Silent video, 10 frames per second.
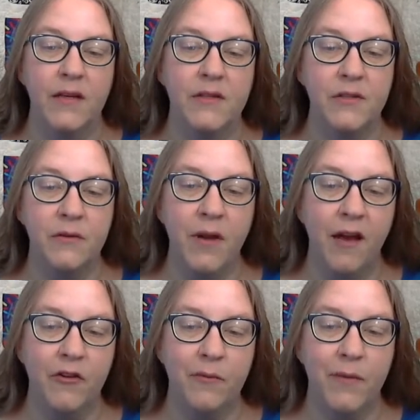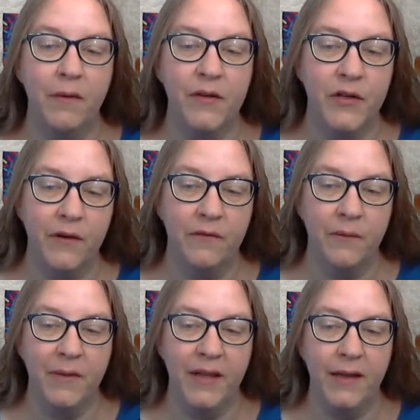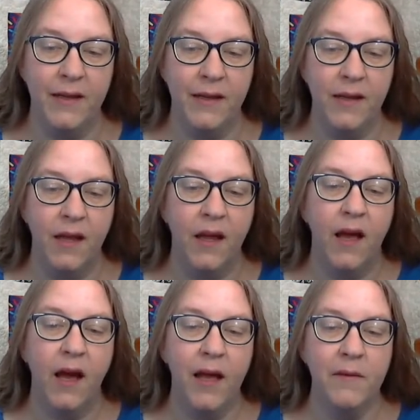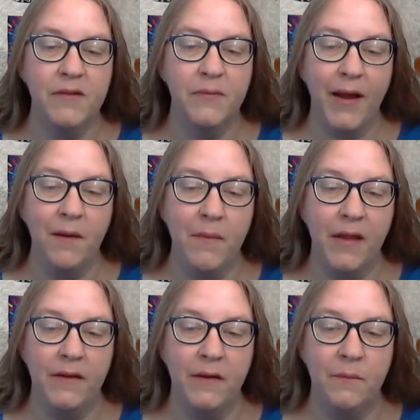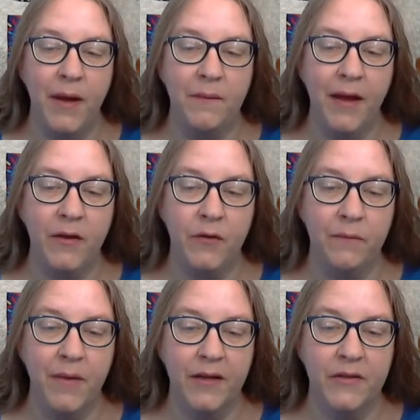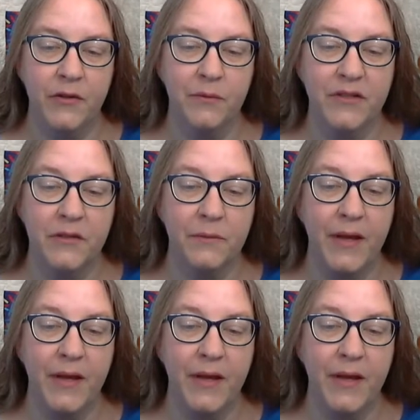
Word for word: Soon after my return from Leyden, I was recommended by my good master, Mr.